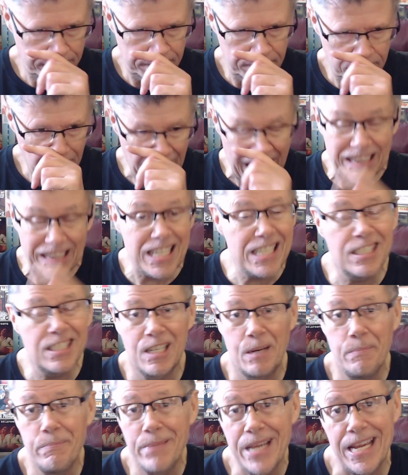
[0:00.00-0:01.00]
At least to
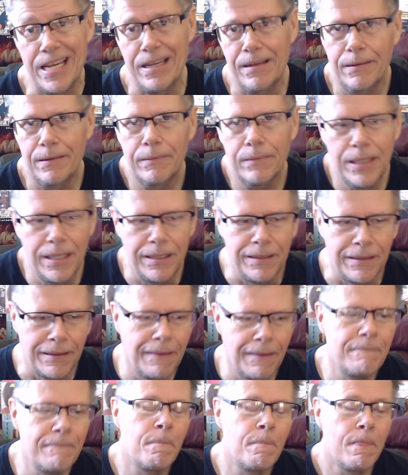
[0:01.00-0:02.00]
me.
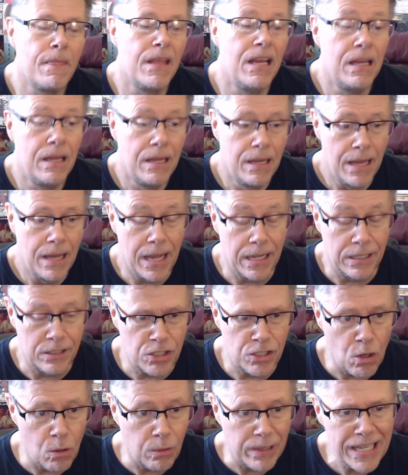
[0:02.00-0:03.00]
And
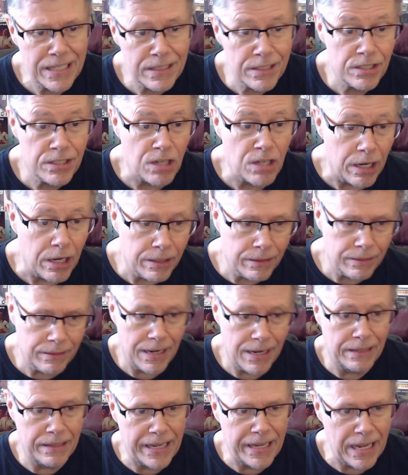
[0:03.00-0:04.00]
so let's start.
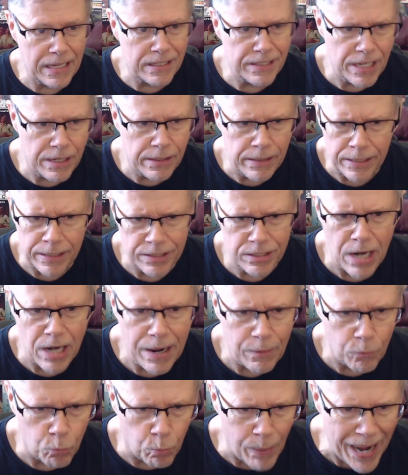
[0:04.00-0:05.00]
And like I said, it's
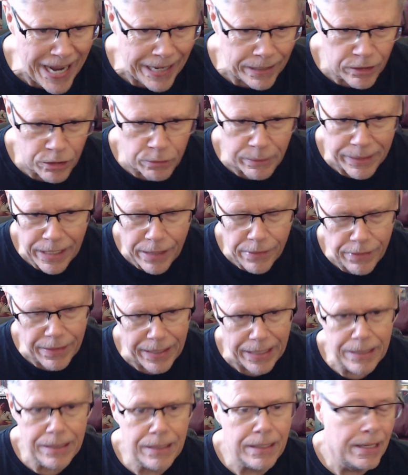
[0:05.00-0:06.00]
not ranked or
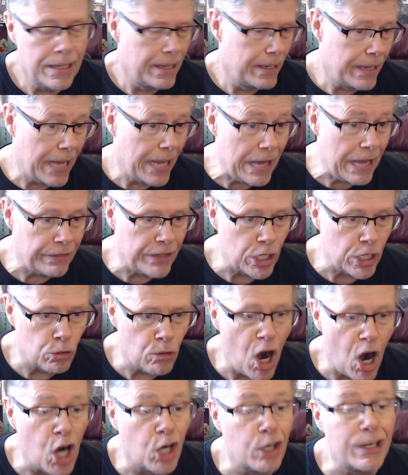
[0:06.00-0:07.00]
anything. And there
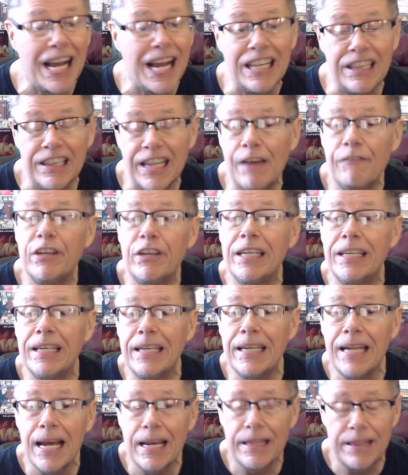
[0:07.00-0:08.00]
are 11
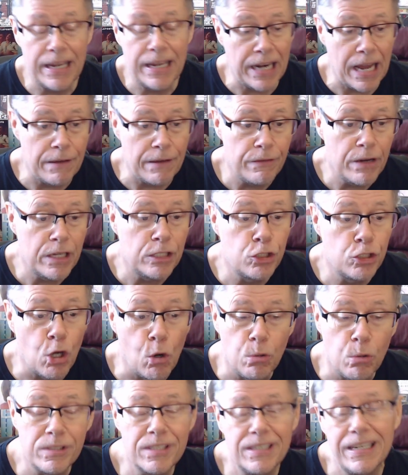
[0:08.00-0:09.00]
that I've
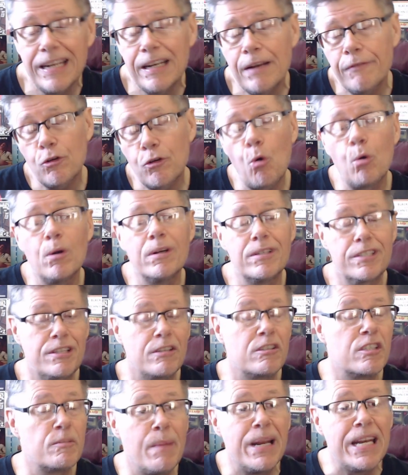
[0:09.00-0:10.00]
chosen. And of course,
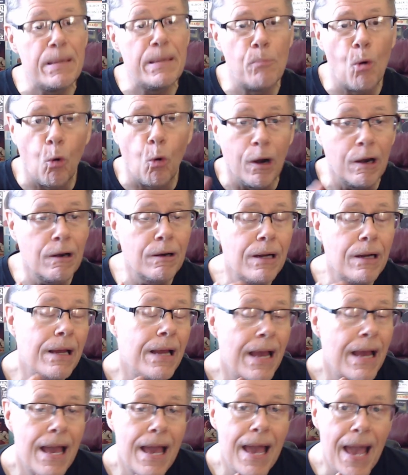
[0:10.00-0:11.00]
there's many more.
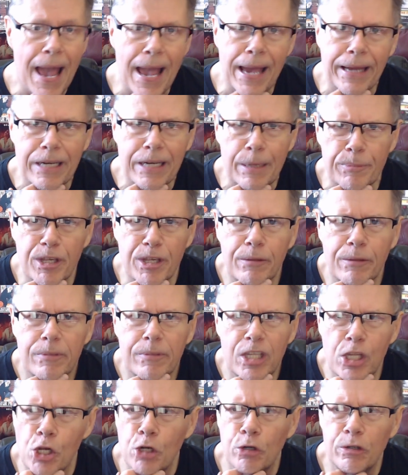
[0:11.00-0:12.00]
And I'm
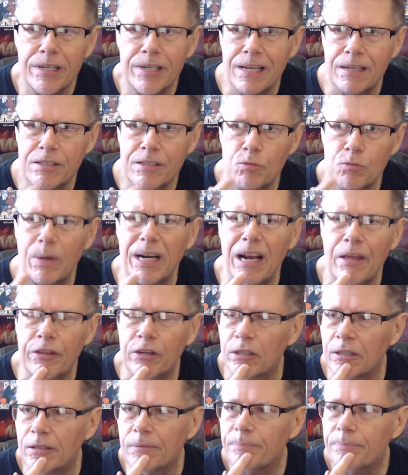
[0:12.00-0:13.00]
curious what
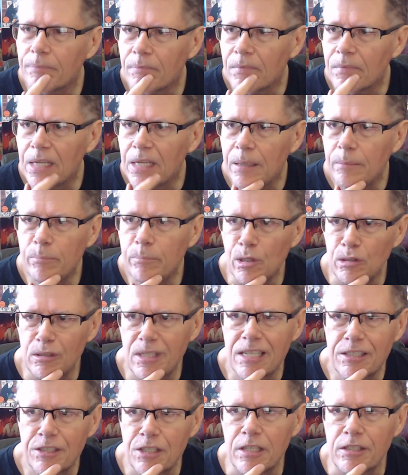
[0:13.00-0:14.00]
other
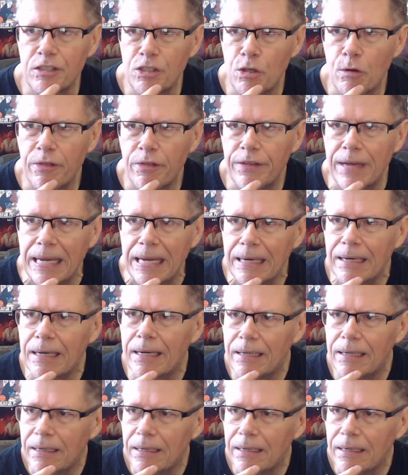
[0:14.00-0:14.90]
musicians you think